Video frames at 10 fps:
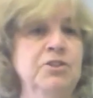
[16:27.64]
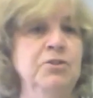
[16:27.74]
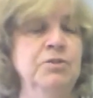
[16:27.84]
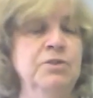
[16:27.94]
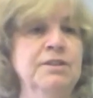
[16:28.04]

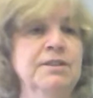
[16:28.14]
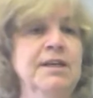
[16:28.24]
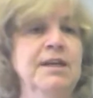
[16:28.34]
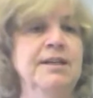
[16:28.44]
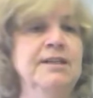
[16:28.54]
students,
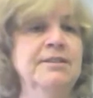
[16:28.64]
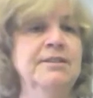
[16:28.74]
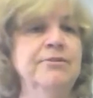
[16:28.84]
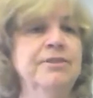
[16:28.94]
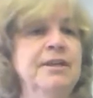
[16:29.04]
is
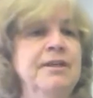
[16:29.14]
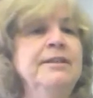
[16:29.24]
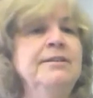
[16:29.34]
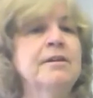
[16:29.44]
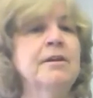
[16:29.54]
they're
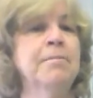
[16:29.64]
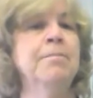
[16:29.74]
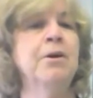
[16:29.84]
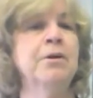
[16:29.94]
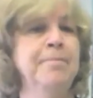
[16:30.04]
tending to
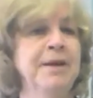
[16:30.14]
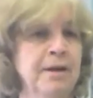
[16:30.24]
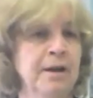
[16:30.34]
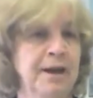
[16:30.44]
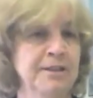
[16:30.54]

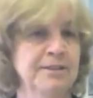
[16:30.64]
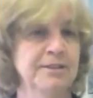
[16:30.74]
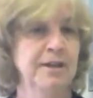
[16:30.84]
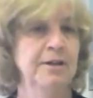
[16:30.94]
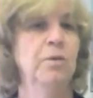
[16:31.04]
compartmentalize
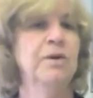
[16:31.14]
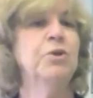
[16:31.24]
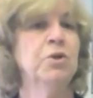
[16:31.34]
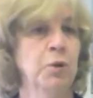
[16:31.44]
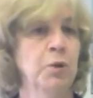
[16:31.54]
what
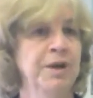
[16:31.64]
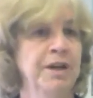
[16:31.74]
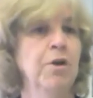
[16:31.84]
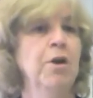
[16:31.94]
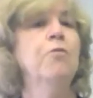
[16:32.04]
they're
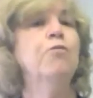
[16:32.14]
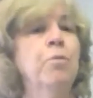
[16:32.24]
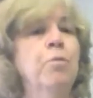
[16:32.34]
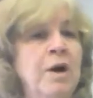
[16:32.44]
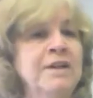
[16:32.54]
learning
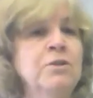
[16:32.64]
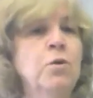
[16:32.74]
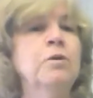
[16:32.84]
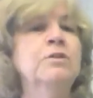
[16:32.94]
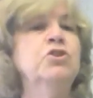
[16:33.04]
from one
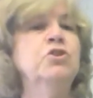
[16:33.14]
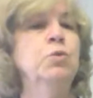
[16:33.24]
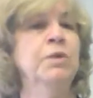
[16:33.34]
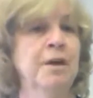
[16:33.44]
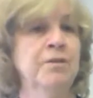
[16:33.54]
course
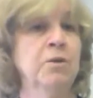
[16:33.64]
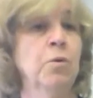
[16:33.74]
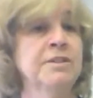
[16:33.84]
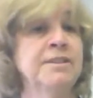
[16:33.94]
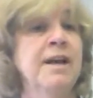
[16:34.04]
to another
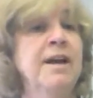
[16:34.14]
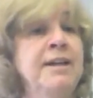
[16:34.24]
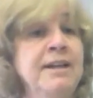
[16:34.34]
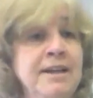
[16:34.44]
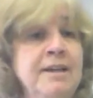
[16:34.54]
course.
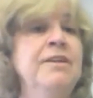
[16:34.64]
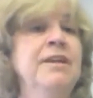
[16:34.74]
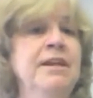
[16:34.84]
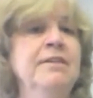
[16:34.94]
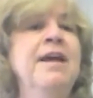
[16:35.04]
And
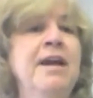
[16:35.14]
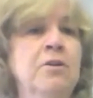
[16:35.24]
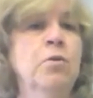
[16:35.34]
even in that